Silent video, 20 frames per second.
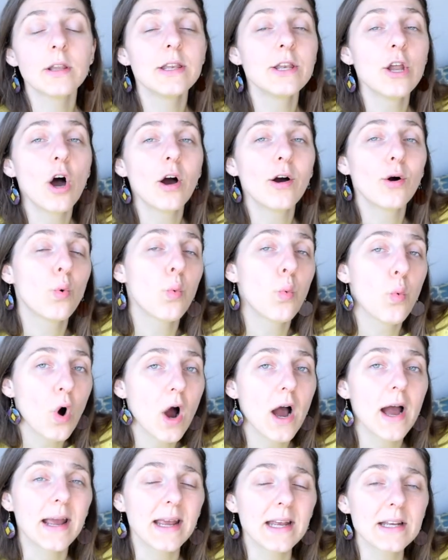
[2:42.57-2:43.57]
Not
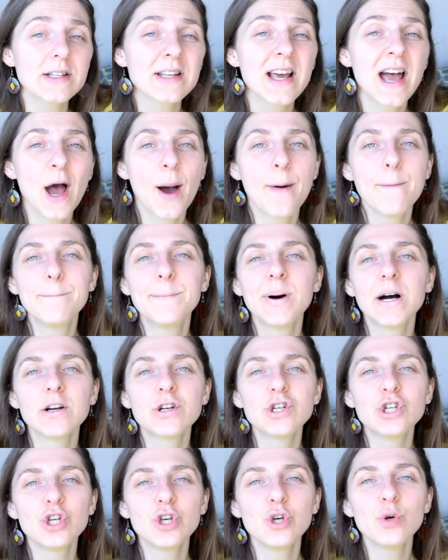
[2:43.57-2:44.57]
quite,
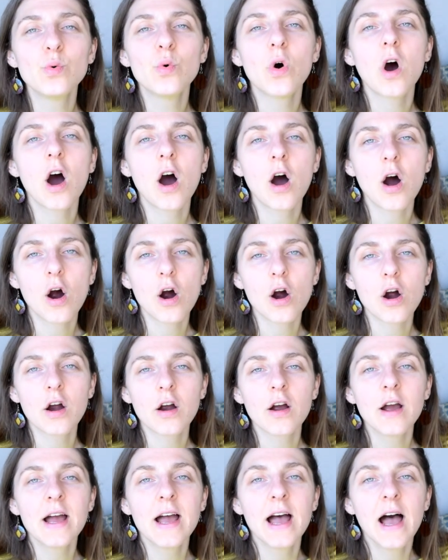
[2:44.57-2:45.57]
but you
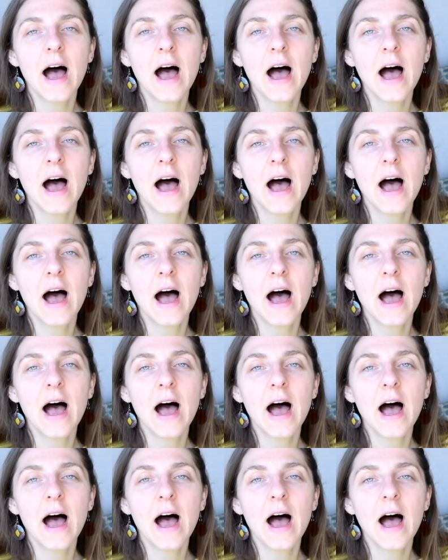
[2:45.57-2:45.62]
are